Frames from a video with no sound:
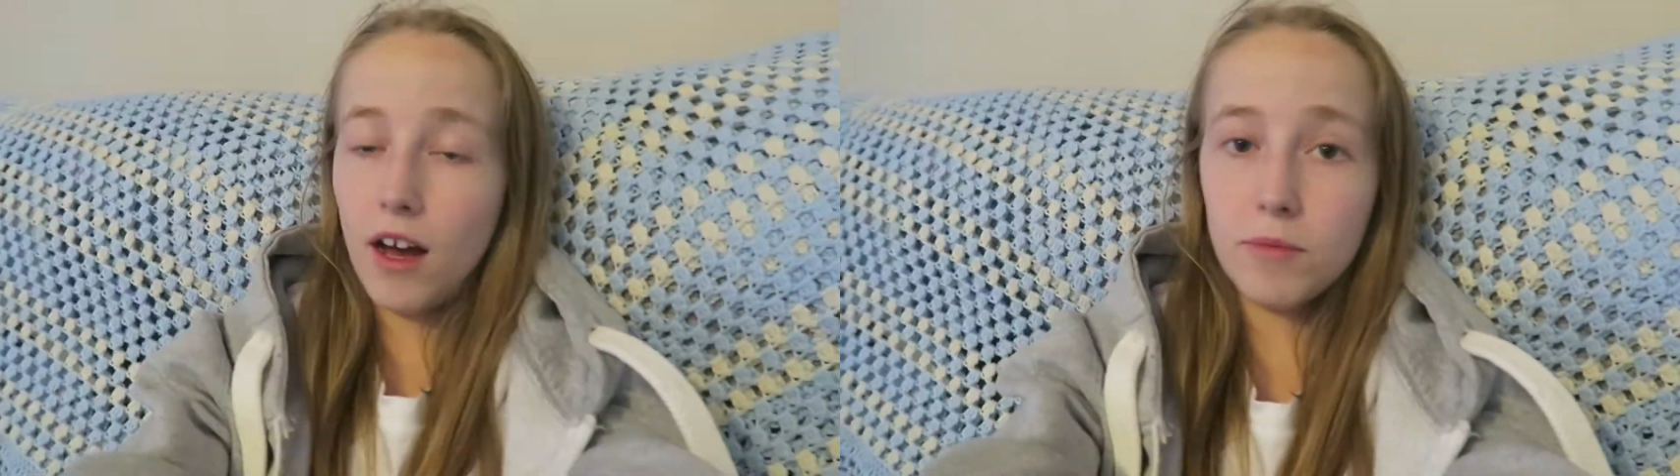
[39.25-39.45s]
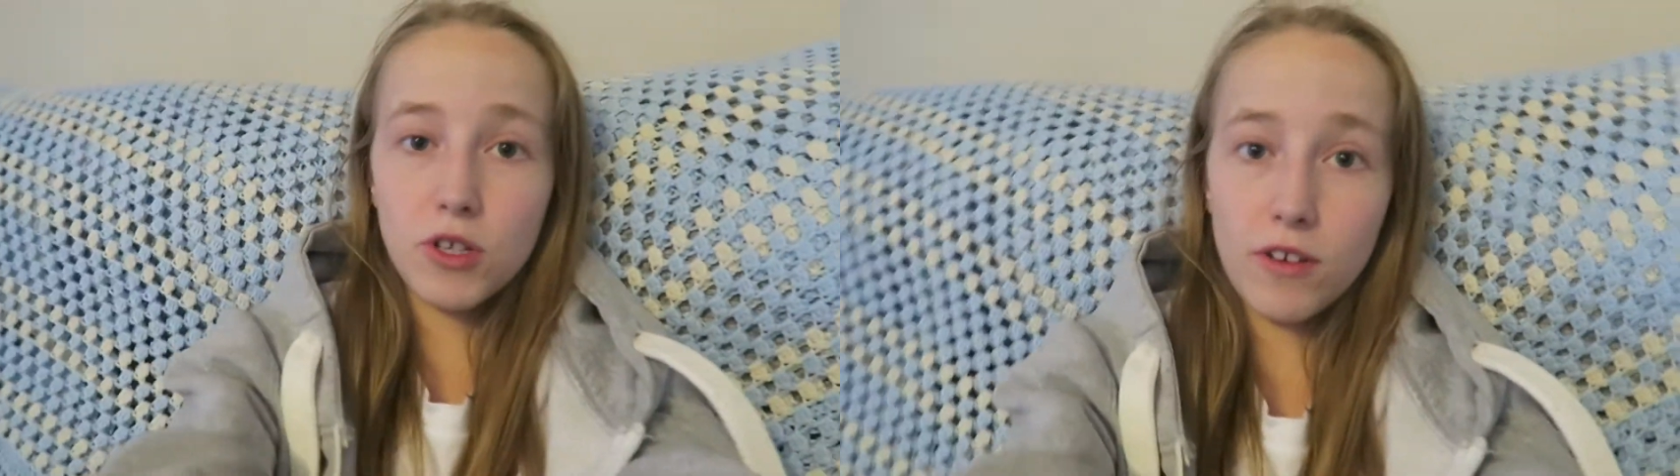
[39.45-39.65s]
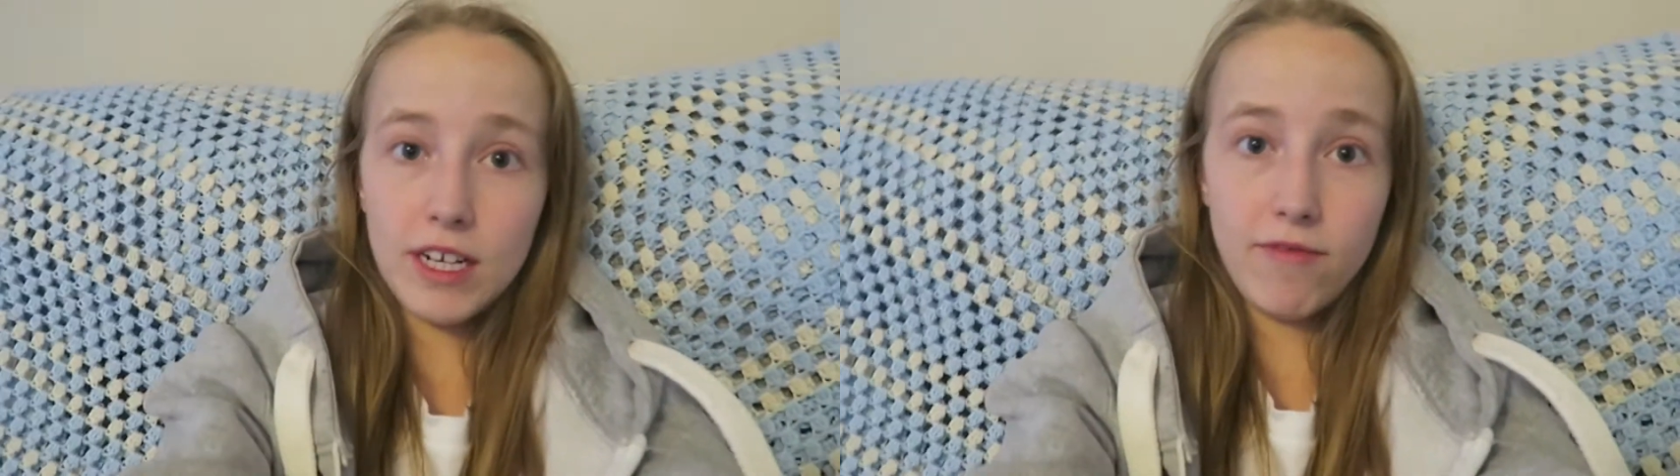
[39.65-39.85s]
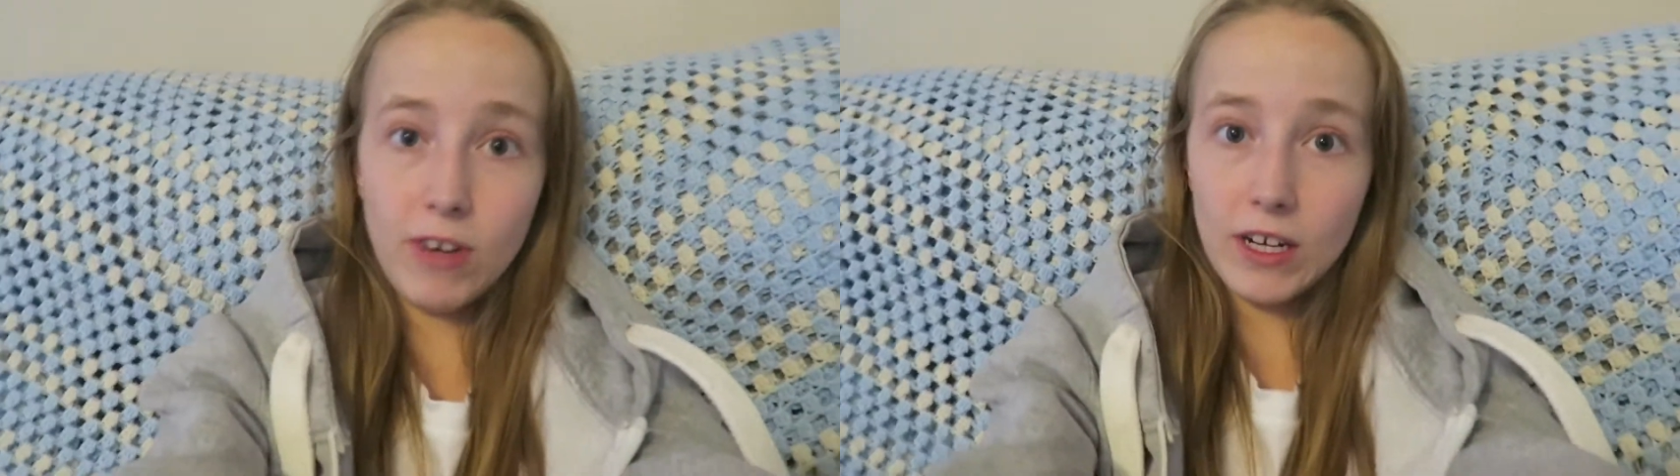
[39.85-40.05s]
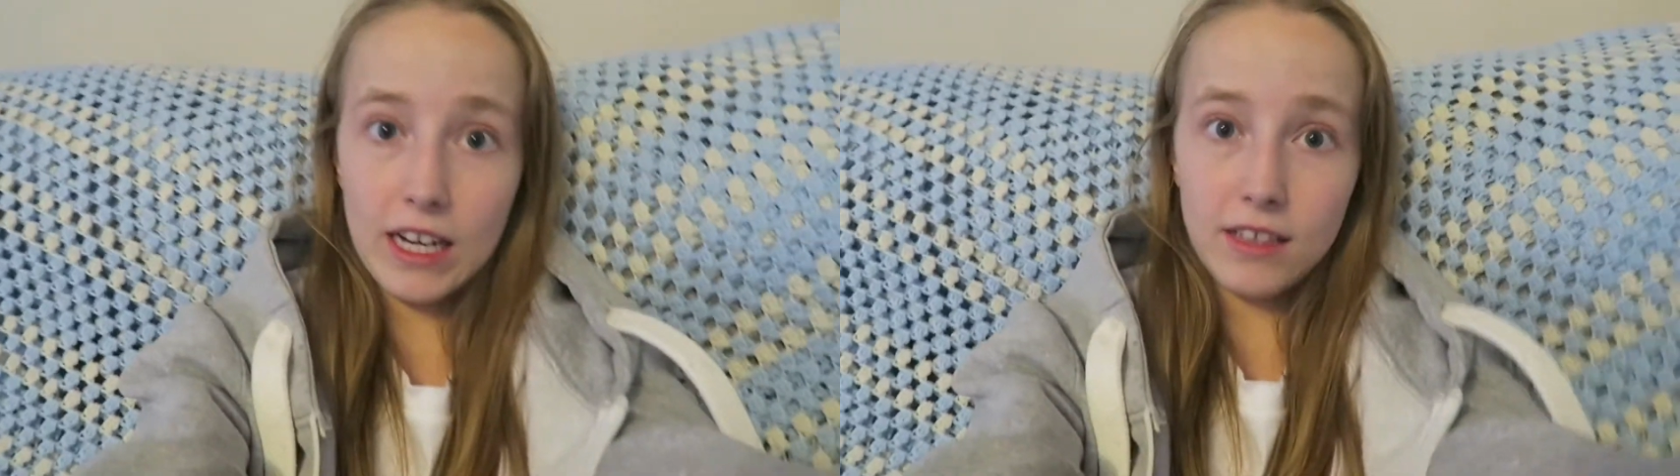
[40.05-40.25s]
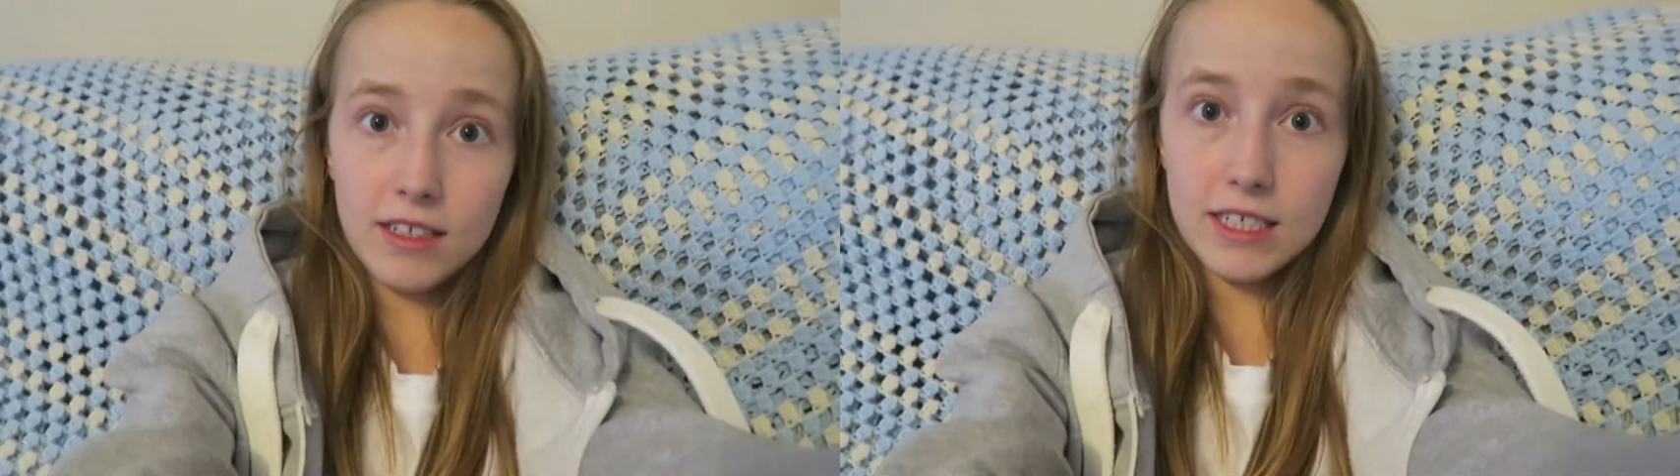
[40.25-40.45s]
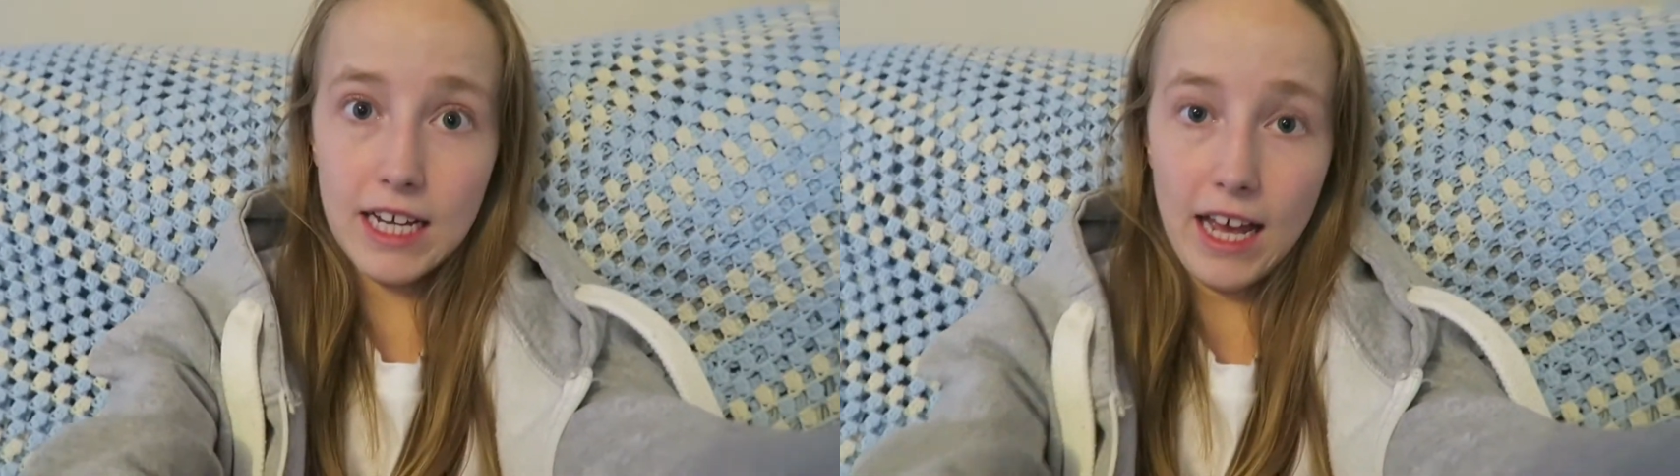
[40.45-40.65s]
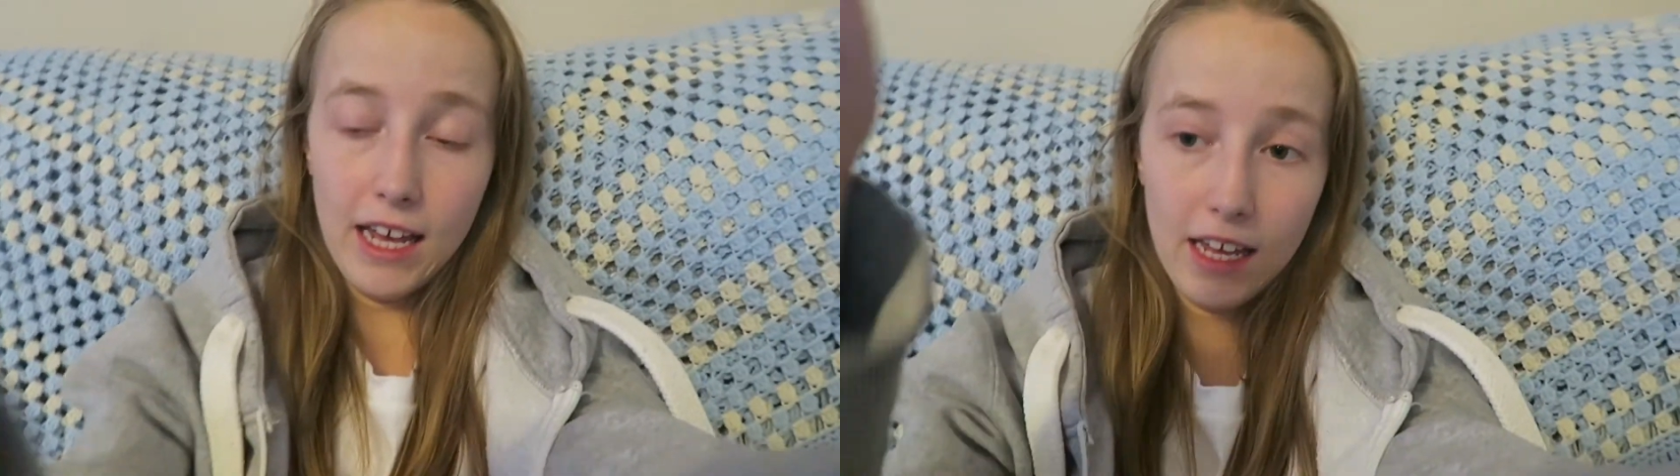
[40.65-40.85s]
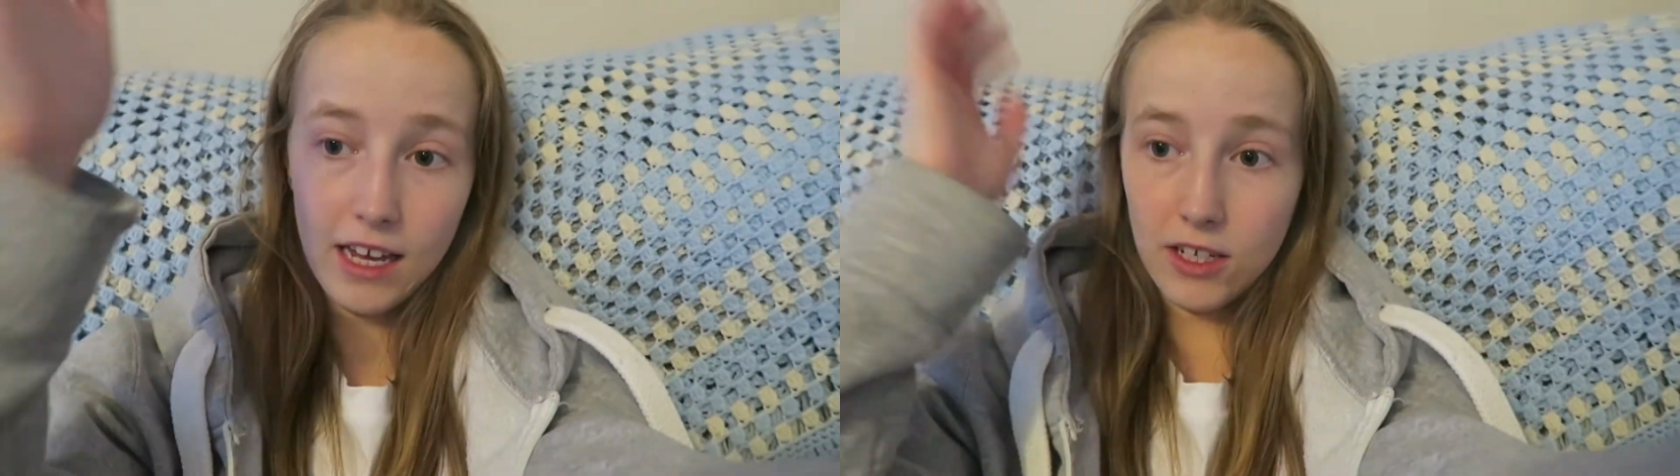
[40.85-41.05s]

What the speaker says: I'm sorry I didn't vlog anything today.